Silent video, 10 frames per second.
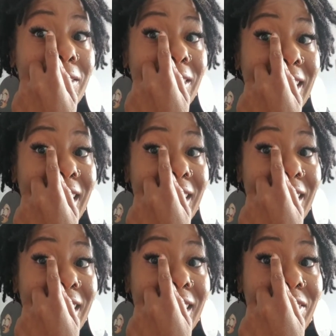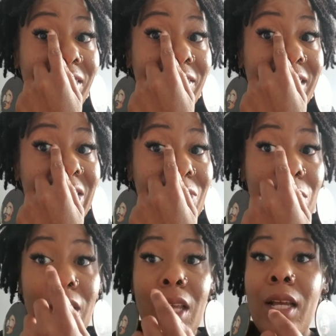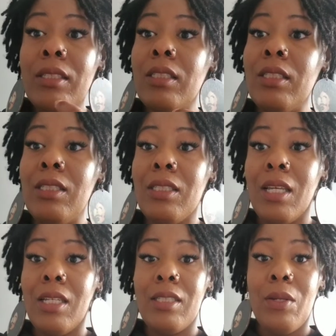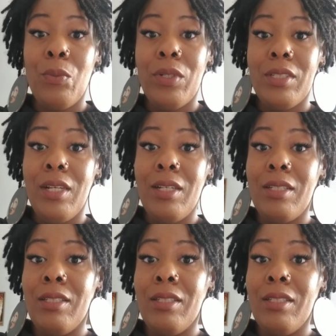We got like maybe 2 more lashes and then we're done.